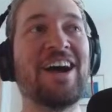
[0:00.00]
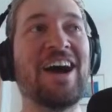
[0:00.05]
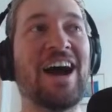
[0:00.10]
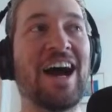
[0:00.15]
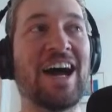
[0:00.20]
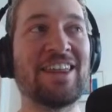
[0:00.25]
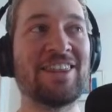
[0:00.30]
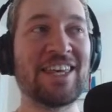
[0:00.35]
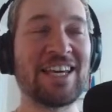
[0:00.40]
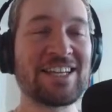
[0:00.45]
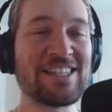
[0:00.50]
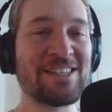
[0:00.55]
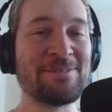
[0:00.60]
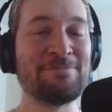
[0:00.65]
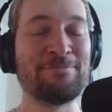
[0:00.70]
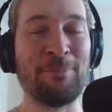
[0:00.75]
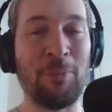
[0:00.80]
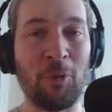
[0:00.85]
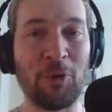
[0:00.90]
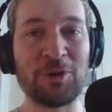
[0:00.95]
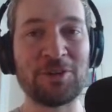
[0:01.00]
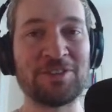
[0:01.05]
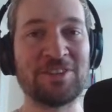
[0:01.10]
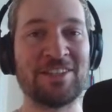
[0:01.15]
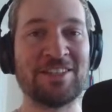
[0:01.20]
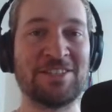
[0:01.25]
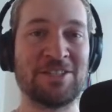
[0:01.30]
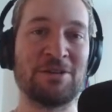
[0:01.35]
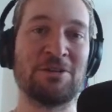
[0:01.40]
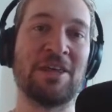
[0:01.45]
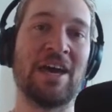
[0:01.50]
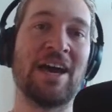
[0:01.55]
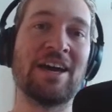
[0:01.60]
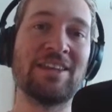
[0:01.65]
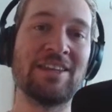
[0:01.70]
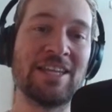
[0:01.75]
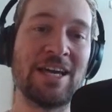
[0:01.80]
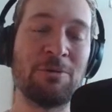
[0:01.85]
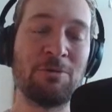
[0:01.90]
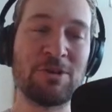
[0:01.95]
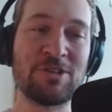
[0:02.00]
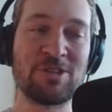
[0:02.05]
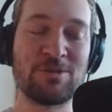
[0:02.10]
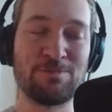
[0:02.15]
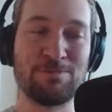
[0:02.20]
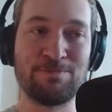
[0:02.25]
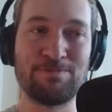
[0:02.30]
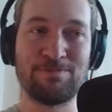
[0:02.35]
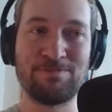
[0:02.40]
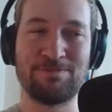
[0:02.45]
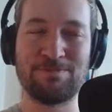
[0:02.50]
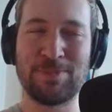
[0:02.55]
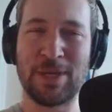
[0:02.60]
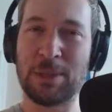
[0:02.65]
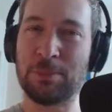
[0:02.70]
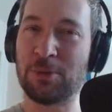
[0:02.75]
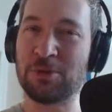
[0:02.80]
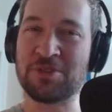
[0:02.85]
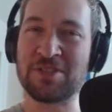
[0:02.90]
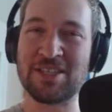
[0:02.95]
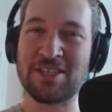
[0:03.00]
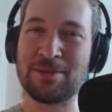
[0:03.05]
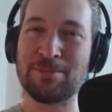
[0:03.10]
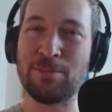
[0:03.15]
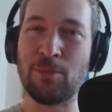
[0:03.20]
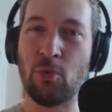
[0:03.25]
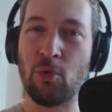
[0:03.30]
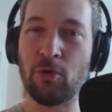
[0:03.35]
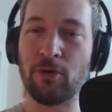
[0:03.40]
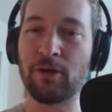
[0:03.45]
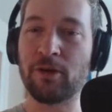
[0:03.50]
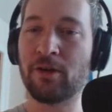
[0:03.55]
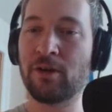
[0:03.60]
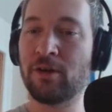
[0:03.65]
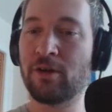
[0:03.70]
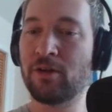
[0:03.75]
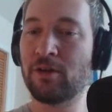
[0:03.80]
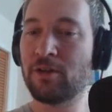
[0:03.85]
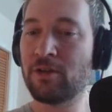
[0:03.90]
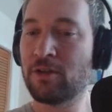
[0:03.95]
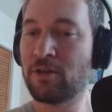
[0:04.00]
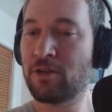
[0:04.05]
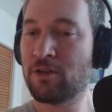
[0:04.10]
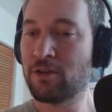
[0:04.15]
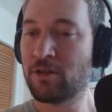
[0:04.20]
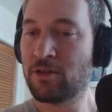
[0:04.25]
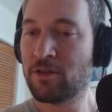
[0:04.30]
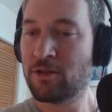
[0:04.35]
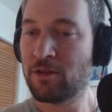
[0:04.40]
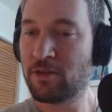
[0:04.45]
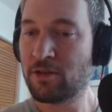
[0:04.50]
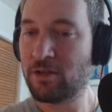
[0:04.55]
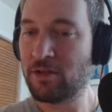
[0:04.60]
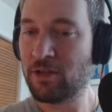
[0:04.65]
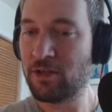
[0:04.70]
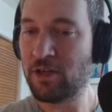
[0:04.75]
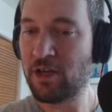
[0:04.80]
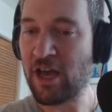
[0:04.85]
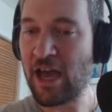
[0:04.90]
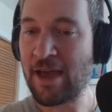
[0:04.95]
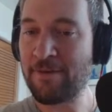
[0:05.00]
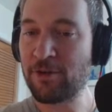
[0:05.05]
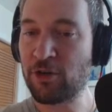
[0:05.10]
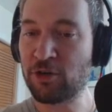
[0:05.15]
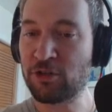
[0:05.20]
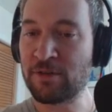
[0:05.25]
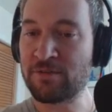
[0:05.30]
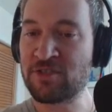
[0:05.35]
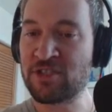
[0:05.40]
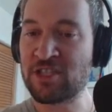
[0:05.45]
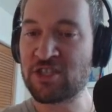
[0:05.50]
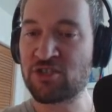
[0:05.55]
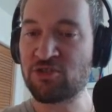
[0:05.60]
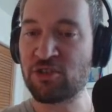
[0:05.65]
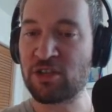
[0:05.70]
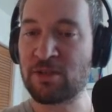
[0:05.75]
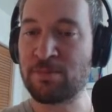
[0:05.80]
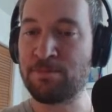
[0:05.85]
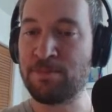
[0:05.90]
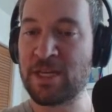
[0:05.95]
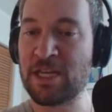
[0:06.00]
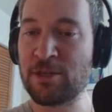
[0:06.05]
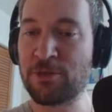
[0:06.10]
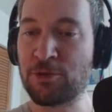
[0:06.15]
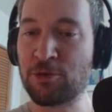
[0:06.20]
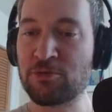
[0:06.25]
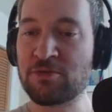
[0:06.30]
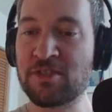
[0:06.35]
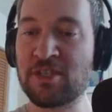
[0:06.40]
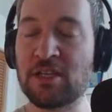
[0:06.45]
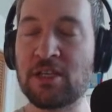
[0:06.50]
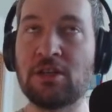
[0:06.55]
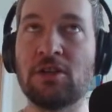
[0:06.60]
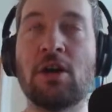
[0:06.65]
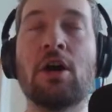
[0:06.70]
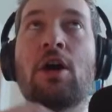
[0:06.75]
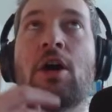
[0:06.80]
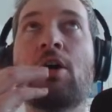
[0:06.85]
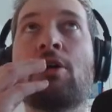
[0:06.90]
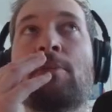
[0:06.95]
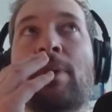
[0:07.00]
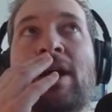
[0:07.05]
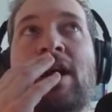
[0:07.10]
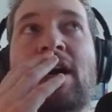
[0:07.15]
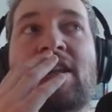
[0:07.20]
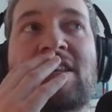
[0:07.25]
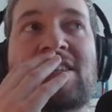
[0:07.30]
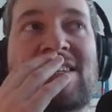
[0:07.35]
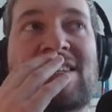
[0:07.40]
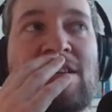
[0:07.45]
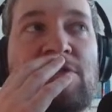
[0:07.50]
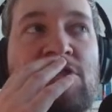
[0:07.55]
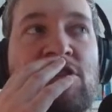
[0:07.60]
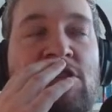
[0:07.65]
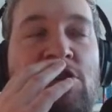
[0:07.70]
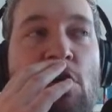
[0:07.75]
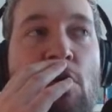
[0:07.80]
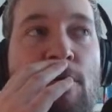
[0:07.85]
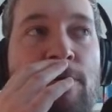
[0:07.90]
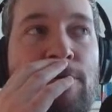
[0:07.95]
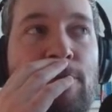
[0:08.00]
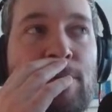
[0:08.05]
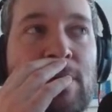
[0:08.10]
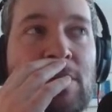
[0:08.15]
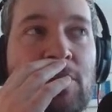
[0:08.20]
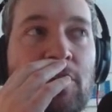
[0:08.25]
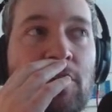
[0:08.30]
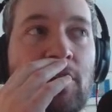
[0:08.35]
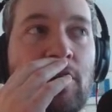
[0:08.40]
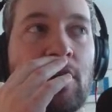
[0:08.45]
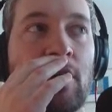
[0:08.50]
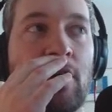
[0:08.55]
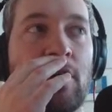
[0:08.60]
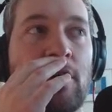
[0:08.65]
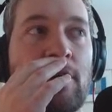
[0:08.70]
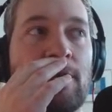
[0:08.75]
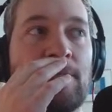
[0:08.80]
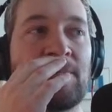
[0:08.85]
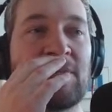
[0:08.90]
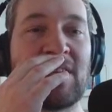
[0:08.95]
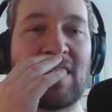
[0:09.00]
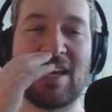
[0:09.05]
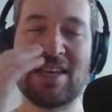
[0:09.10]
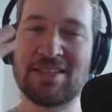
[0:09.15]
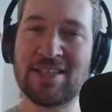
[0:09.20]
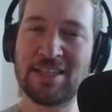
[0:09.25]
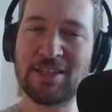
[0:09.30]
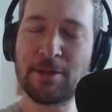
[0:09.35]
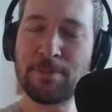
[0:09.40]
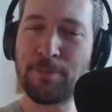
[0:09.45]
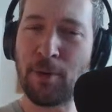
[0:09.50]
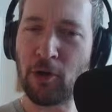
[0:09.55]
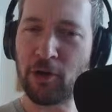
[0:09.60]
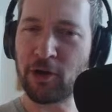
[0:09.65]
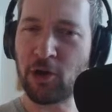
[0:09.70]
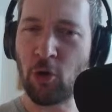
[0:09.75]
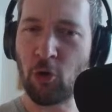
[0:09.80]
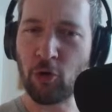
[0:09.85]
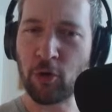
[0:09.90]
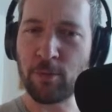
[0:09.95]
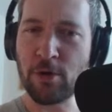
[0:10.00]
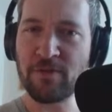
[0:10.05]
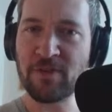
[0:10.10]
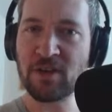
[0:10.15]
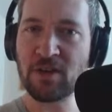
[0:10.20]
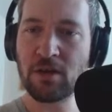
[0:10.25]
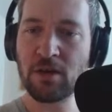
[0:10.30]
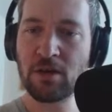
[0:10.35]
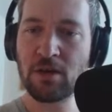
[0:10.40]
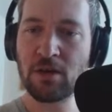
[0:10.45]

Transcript: I think it's important to do that, and I wish people did it more. Have you heard of District B13? Oh my god, that sounds so familiar. Is that the parkour movie?